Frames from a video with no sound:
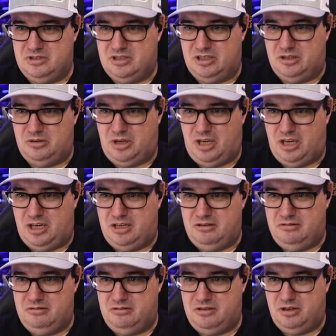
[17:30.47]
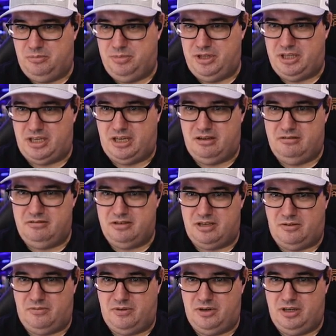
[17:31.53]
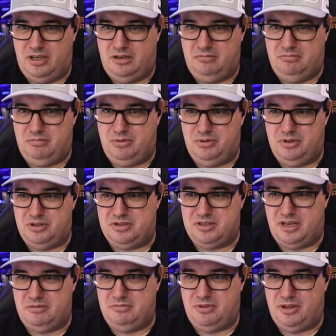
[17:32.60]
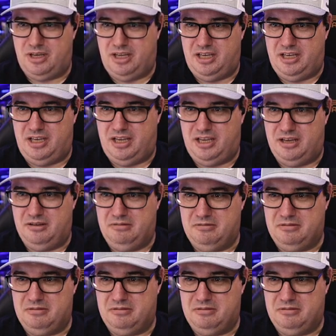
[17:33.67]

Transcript: Okay, copy that. Definitely put the same thing in here.